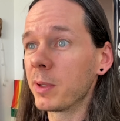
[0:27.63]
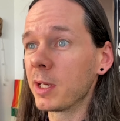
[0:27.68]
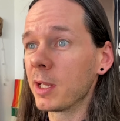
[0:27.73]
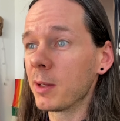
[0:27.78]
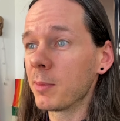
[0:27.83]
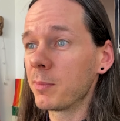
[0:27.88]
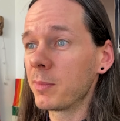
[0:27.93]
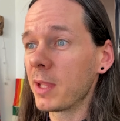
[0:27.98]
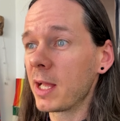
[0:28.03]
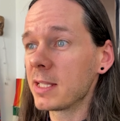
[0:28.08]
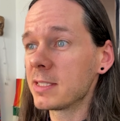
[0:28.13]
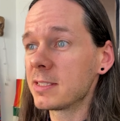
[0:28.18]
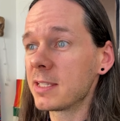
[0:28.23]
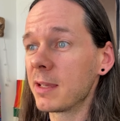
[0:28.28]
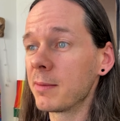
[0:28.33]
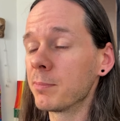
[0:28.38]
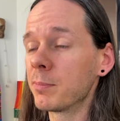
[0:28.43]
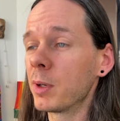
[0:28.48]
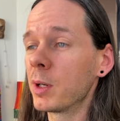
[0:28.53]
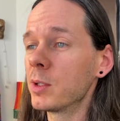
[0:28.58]
up that
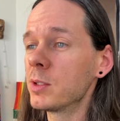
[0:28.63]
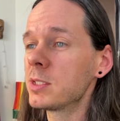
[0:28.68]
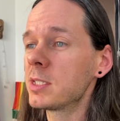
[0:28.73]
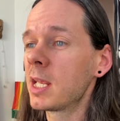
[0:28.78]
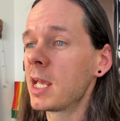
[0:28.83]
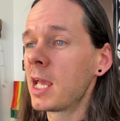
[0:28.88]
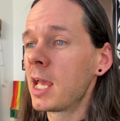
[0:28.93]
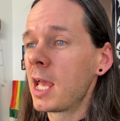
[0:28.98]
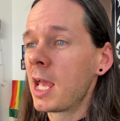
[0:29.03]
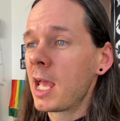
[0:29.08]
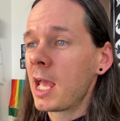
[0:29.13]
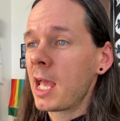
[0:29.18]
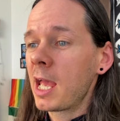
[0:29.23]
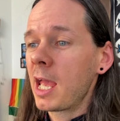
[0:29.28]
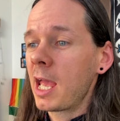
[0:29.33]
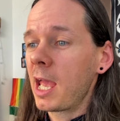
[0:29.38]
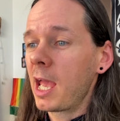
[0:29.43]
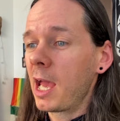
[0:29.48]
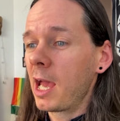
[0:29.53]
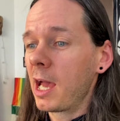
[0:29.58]
same post.
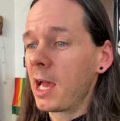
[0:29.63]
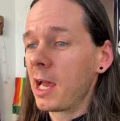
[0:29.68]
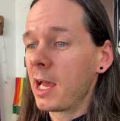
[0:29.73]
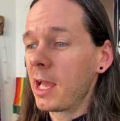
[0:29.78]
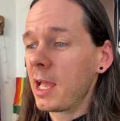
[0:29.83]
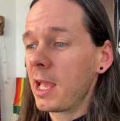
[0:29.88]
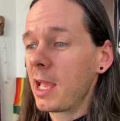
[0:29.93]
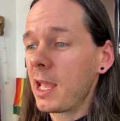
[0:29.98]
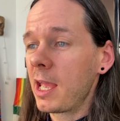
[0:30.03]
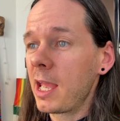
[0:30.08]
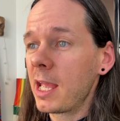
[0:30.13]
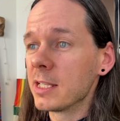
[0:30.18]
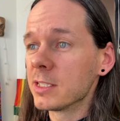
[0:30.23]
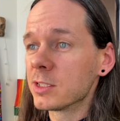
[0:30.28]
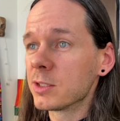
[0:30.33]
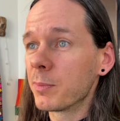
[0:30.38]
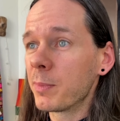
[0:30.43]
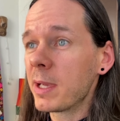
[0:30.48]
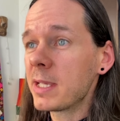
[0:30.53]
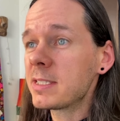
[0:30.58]
Uh, and
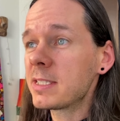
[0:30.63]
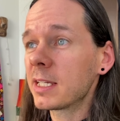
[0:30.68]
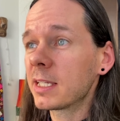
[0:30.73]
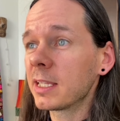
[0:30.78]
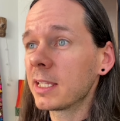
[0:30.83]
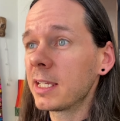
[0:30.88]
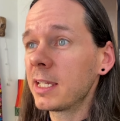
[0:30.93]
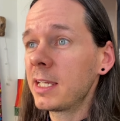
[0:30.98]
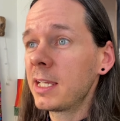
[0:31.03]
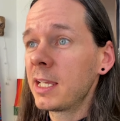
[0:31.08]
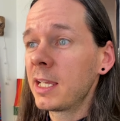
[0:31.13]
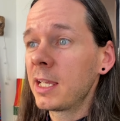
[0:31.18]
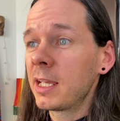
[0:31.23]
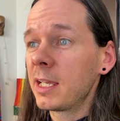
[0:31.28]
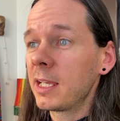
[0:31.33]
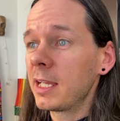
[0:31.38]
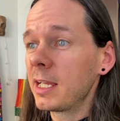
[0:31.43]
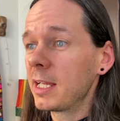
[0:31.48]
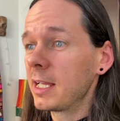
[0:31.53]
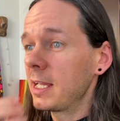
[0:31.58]
so basically,
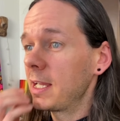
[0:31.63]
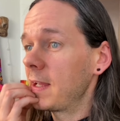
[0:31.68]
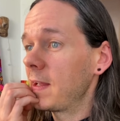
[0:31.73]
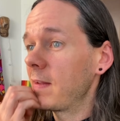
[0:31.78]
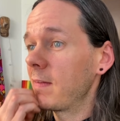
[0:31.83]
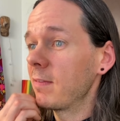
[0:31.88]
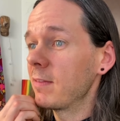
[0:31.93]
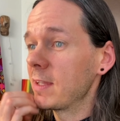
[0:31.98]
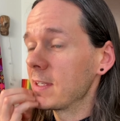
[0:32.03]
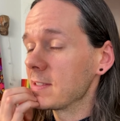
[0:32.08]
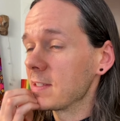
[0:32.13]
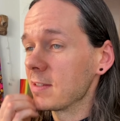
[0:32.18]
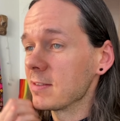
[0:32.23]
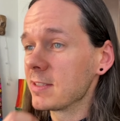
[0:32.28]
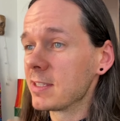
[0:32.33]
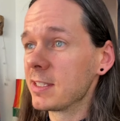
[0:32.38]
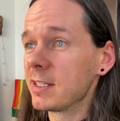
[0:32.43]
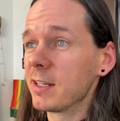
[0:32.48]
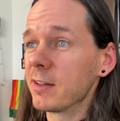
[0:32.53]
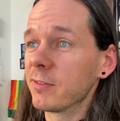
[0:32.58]
this is
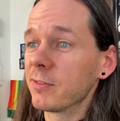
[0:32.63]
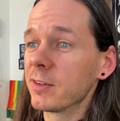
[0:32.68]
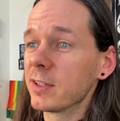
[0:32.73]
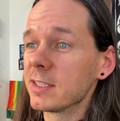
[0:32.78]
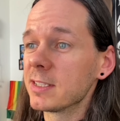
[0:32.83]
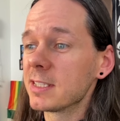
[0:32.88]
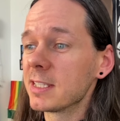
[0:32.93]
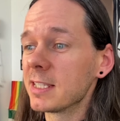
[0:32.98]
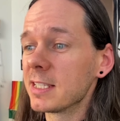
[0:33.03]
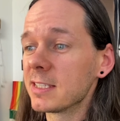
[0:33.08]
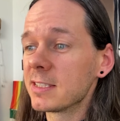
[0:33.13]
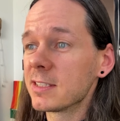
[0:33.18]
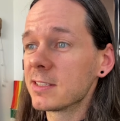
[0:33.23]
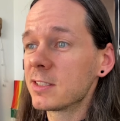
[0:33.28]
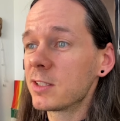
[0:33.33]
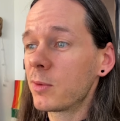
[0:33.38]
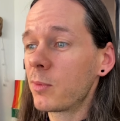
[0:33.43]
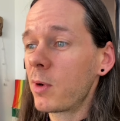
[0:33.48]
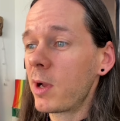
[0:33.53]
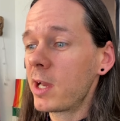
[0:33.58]
the difference. This is
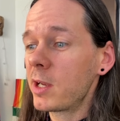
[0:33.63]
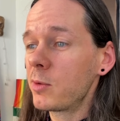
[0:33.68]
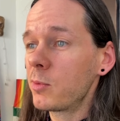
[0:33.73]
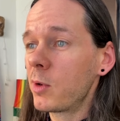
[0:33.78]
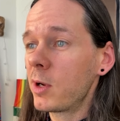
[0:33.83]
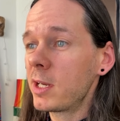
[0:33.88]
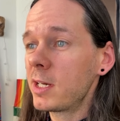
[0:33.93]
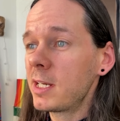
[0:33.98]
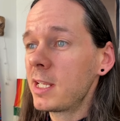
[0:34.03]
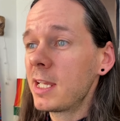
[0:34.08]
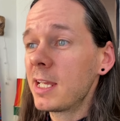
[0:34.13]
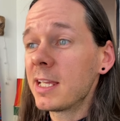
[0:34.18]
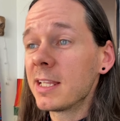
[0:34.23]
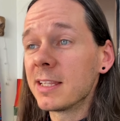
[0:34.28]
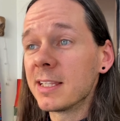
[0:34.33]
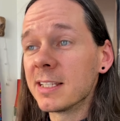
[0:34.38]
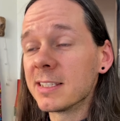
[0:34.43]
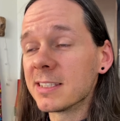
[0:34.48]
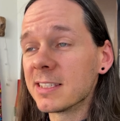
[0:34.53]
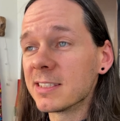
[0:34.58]
the wide one.
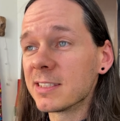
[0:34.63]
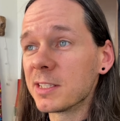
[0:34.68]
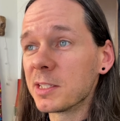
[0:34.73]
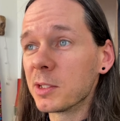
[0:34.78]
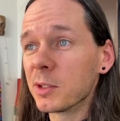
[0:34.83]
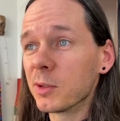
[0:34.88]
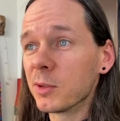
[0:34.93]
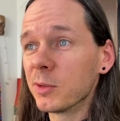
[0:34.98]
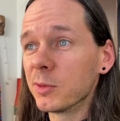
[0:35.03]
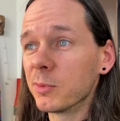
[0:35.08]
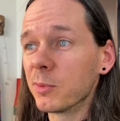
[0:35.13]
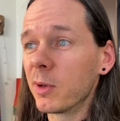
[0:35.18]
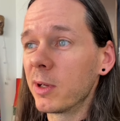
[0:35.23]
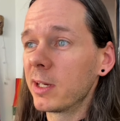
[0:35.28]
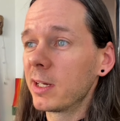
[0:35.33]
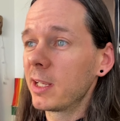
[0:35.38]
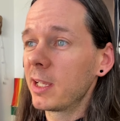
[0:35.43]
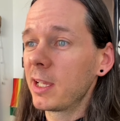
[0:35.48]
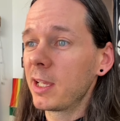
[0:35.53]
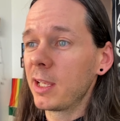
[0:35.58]
This is the old
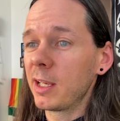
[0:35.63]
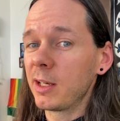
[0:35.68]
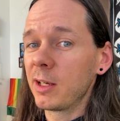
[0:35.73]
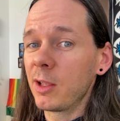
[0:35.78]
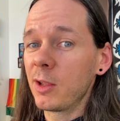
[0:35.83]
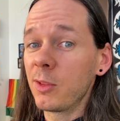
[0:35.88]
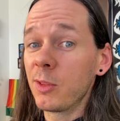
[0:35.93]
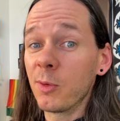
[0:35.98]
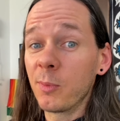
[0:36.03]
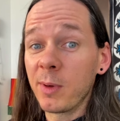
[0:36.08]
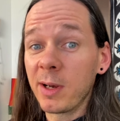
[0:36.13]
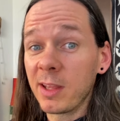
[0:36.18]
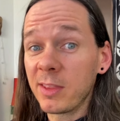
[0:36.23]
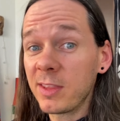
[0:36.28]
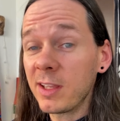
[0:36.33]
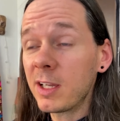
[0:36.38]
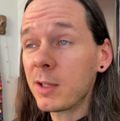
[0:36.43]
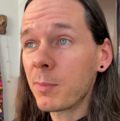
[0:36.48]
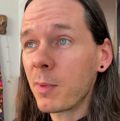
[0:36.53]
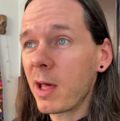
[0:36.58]
one. And the way to
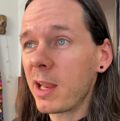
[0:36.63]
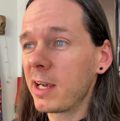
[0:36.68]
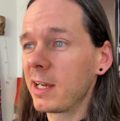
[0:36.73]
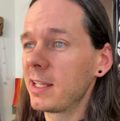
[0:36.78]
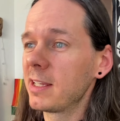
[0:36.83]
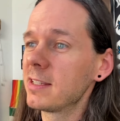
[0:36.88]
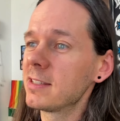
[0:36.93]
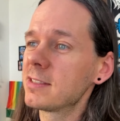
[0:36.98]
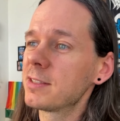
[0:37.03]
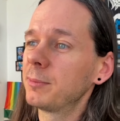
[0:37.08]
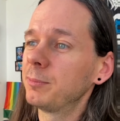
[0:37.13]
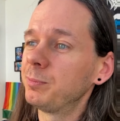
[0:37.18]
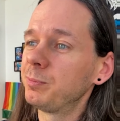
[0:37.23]
think about it is,